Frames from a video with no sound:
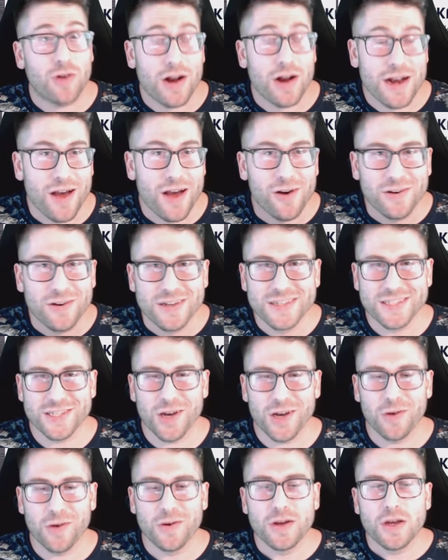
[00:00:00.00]
right now.
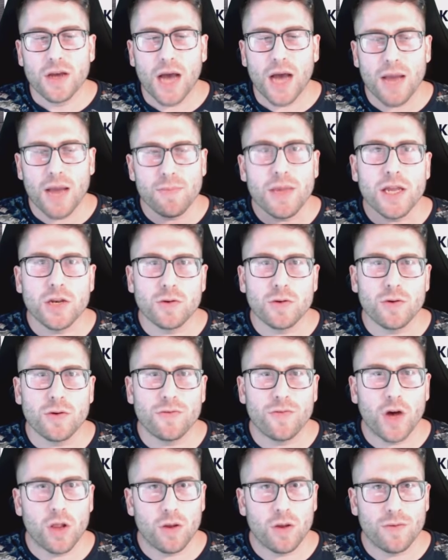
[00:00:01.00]
So I may do a
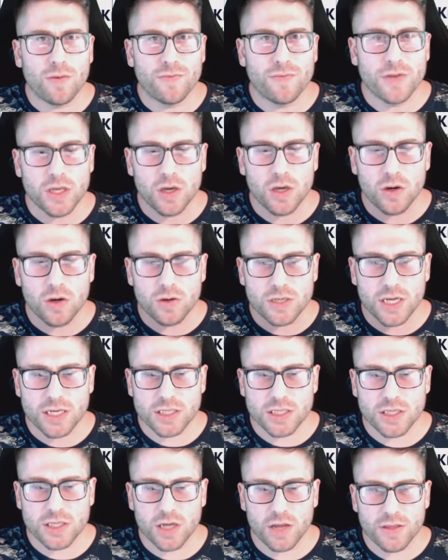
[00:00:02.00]
follow-up video
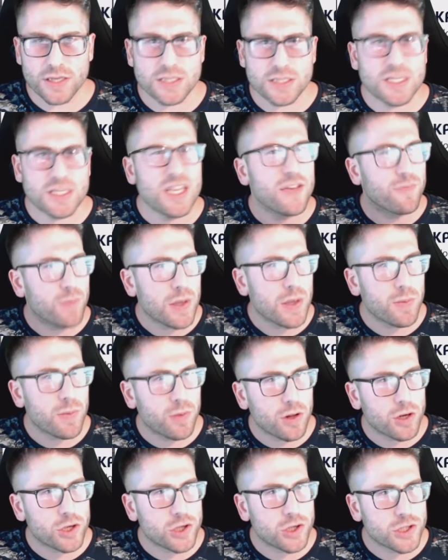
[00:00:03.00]
touching on this. If
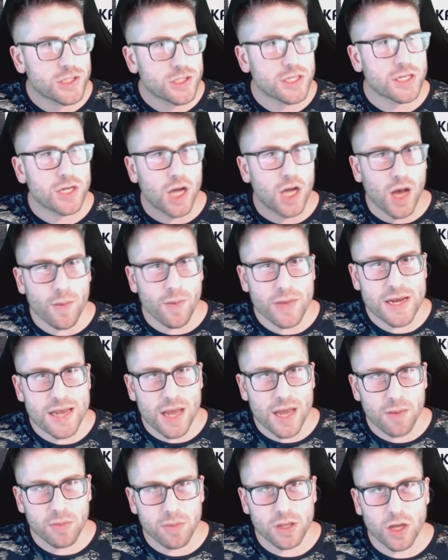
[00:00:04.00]
people are interested, comment
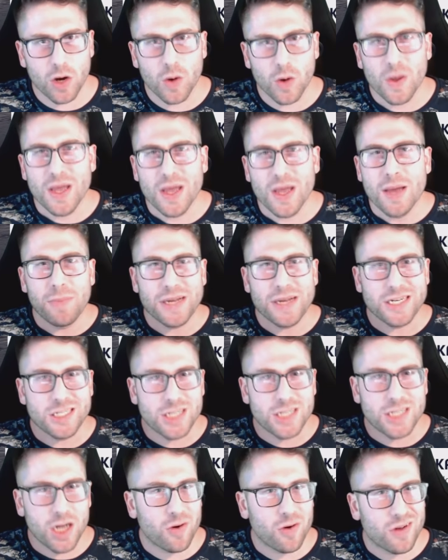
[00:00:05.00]
down below. But
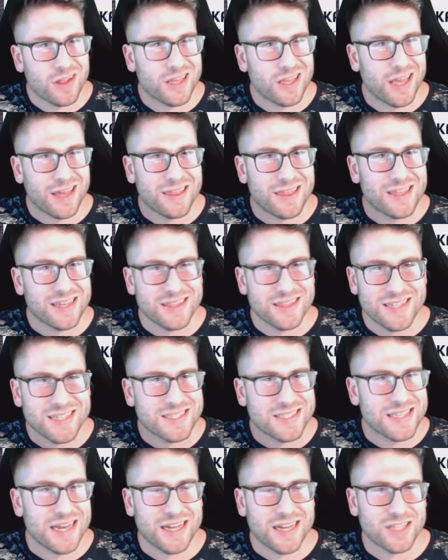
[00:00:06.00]
generally, I think
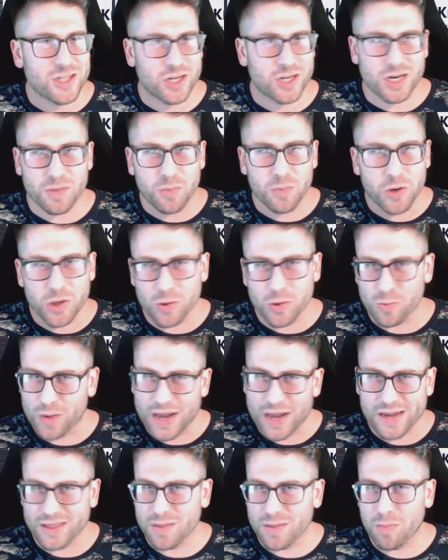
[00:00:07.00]
these settings are going to put you
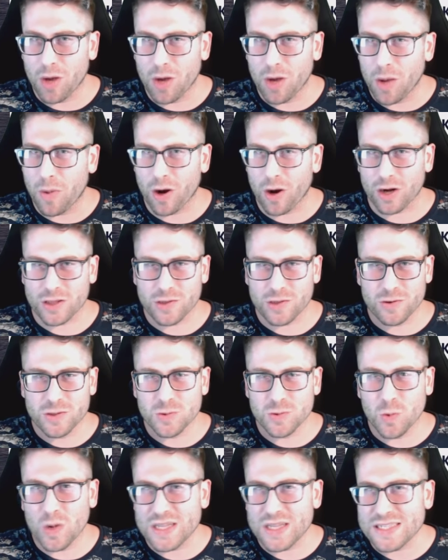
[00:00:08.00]
right in the ballpark. There
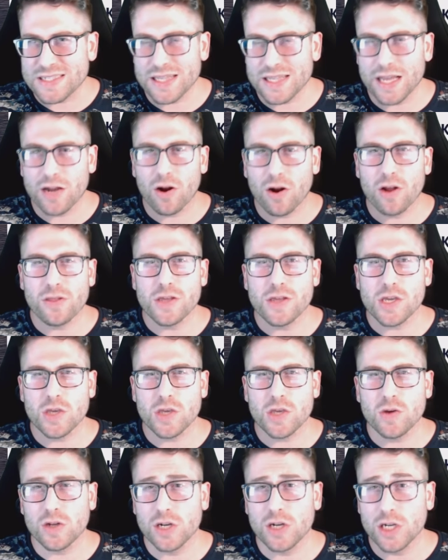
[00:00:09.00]
is one slider I think
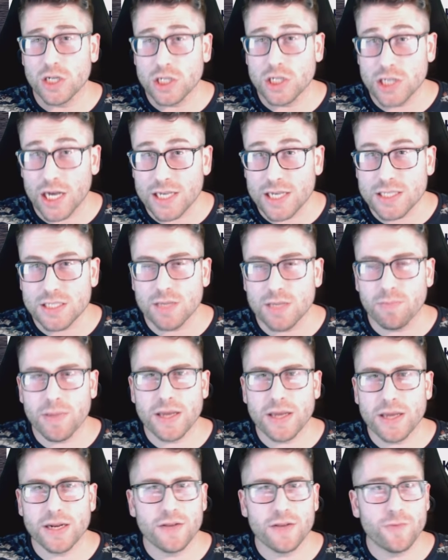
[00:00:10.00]
you could adjust
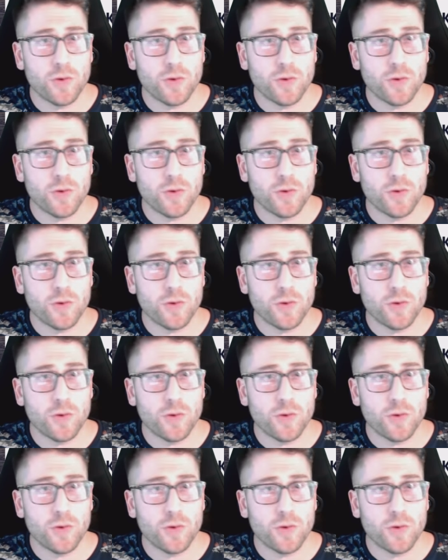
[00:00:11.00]
depending